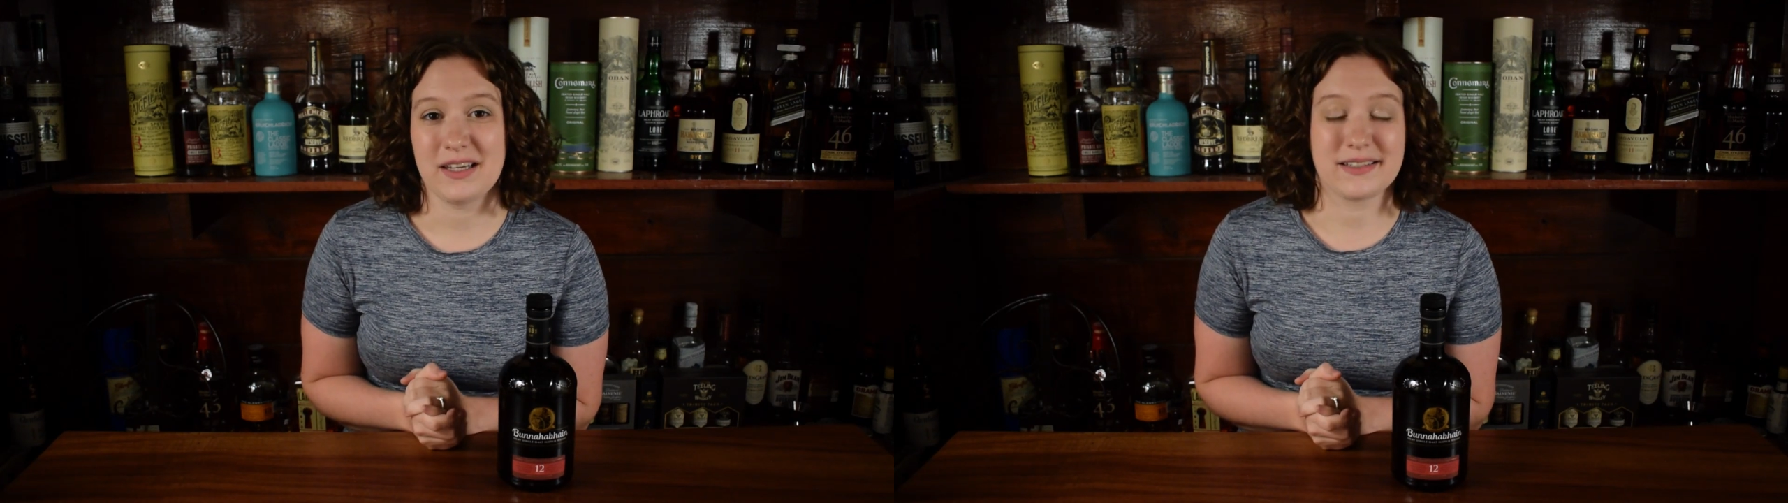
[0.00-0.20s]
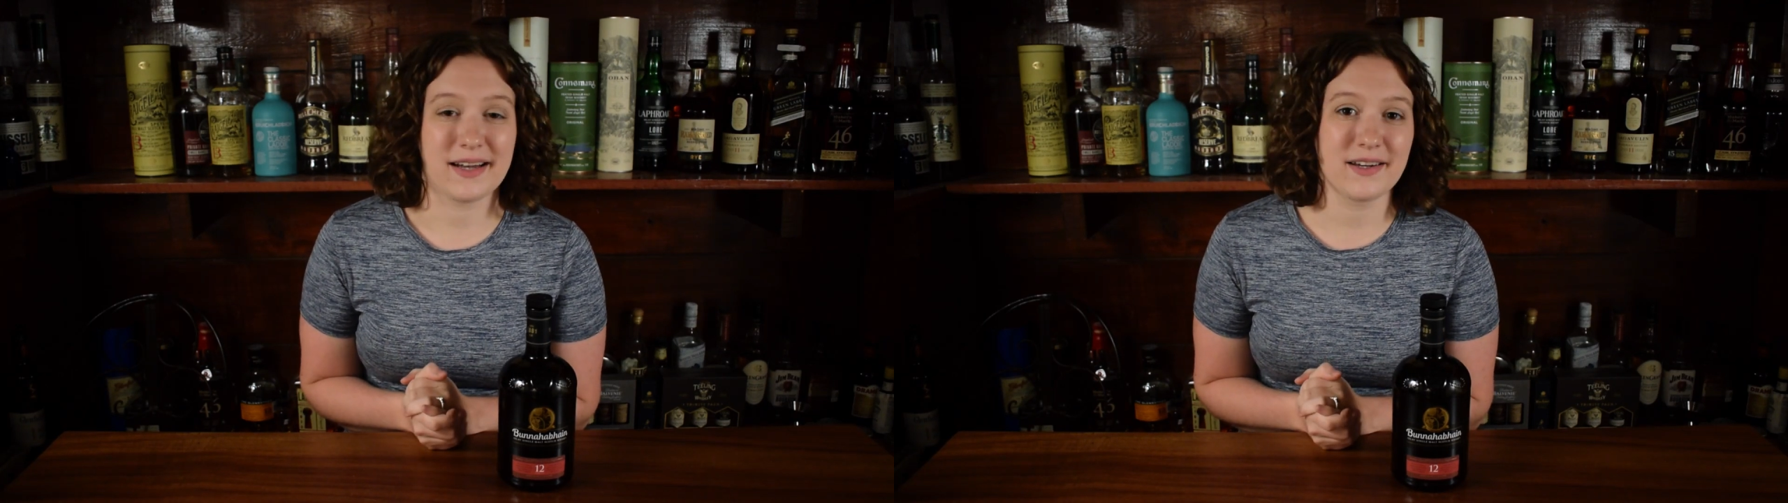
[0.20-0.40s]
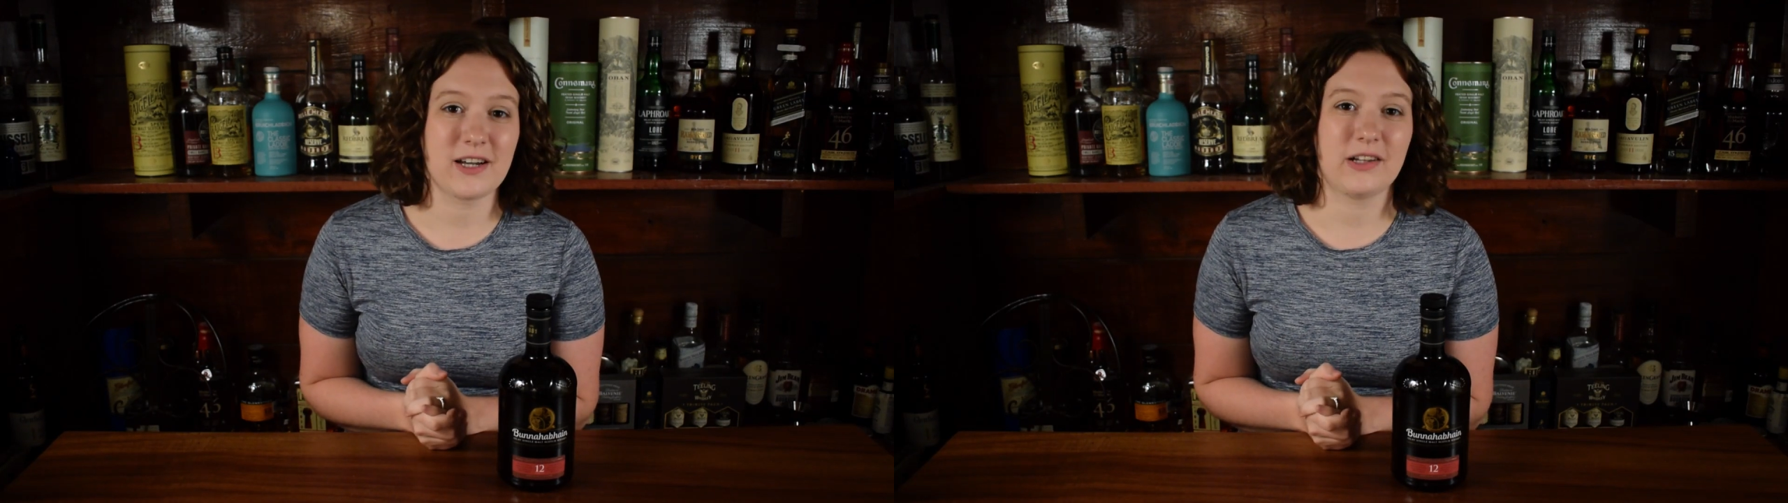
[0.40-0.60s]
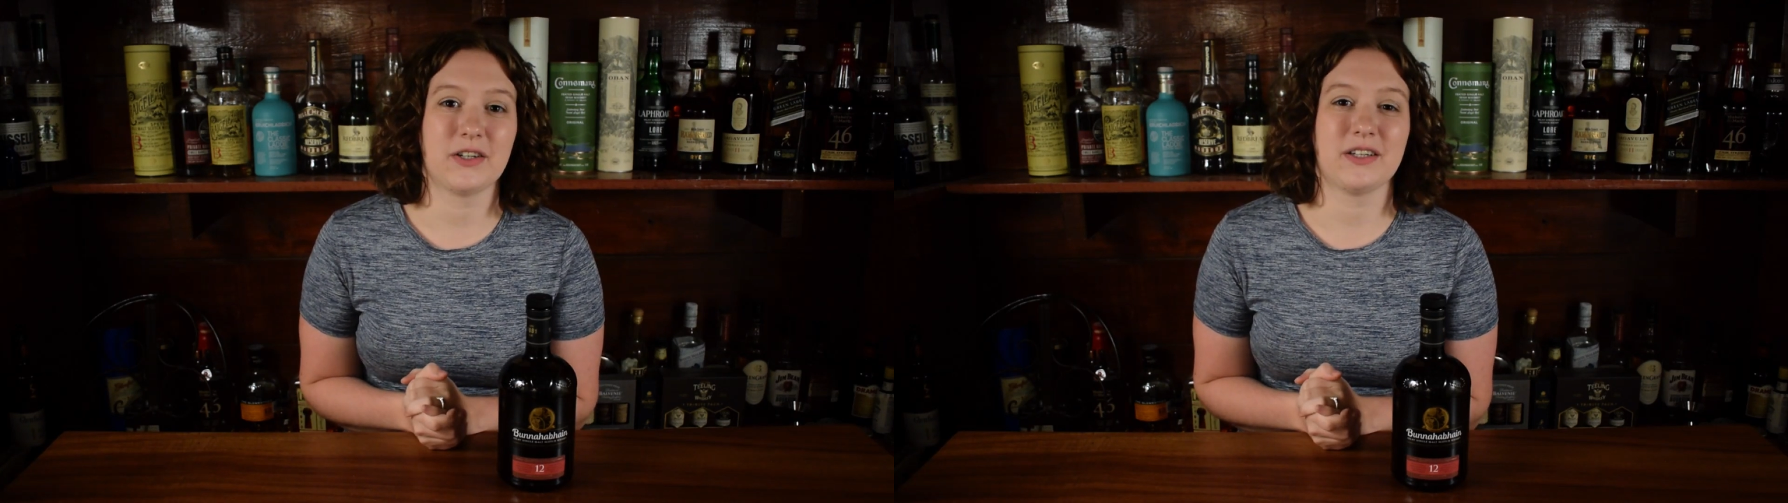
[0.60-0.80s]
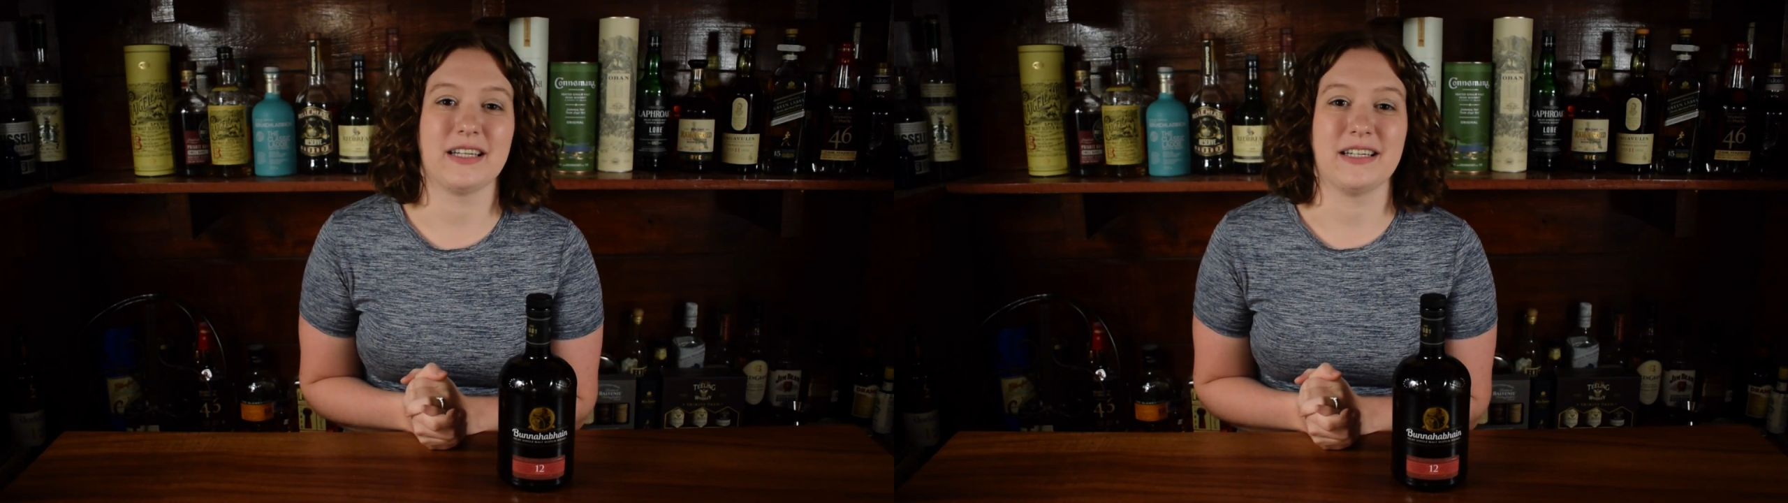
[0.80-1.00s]
it's
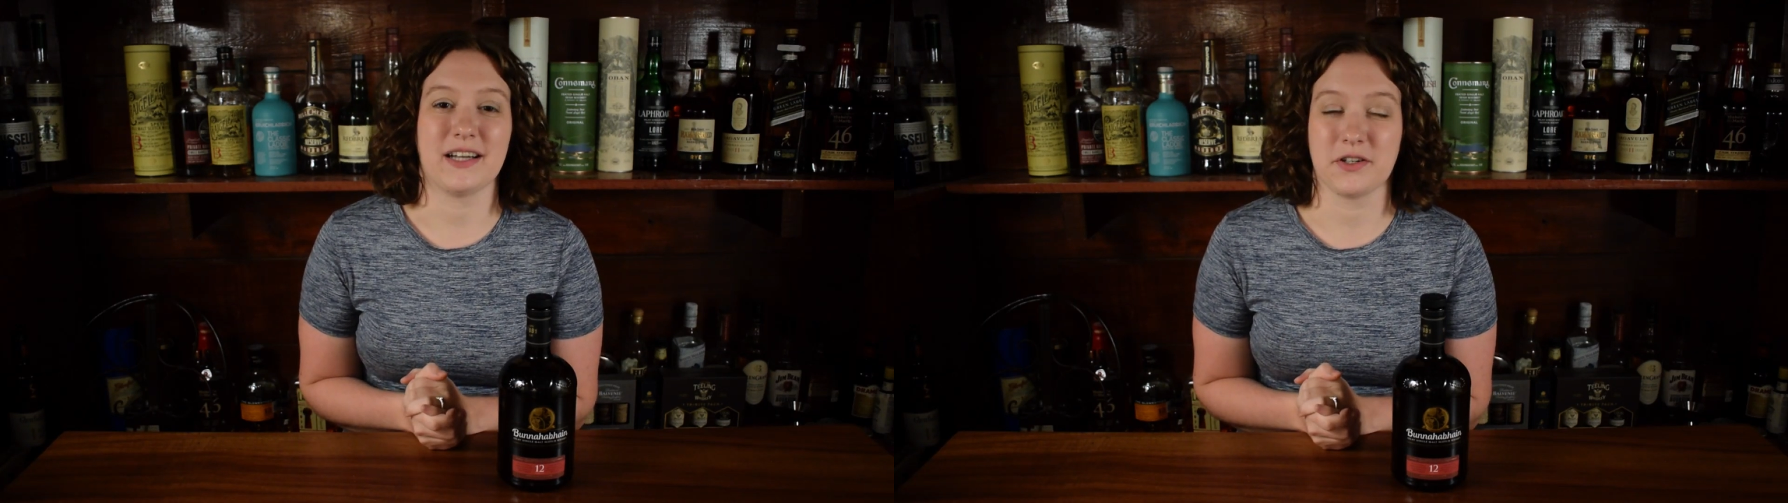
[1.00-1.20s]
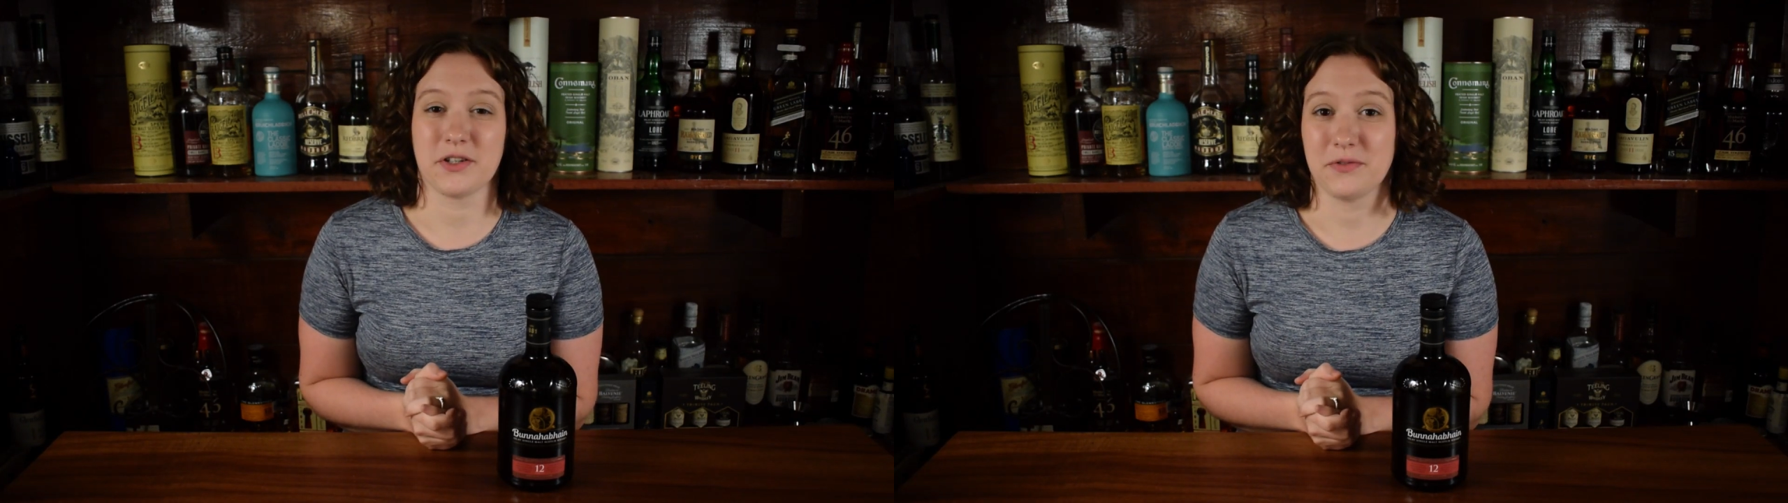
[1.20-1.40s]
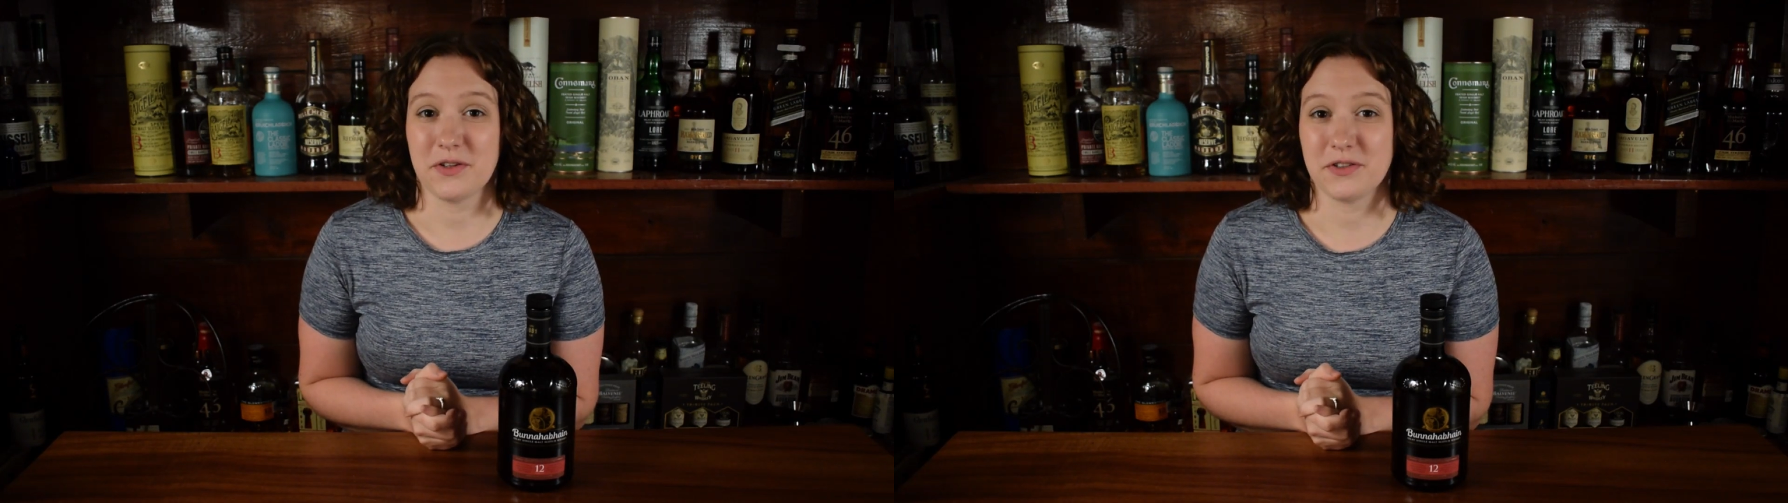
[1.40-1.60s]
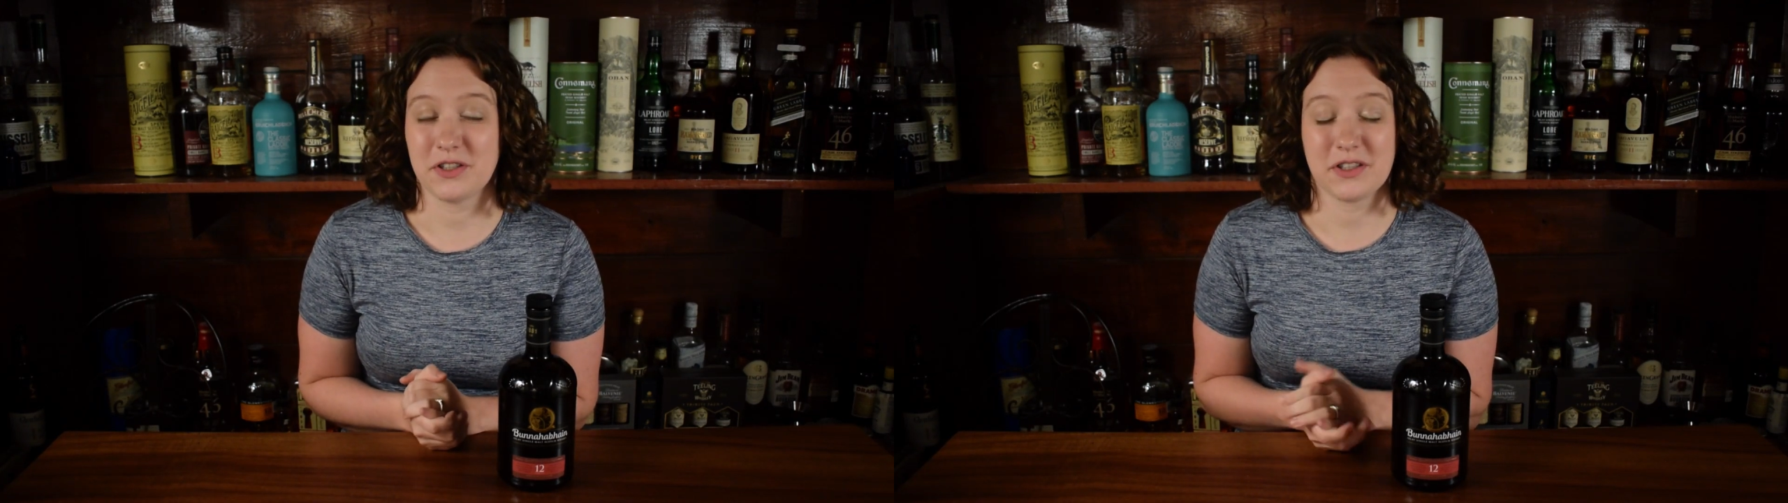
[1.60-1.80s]
non-colored and non-chill filtered.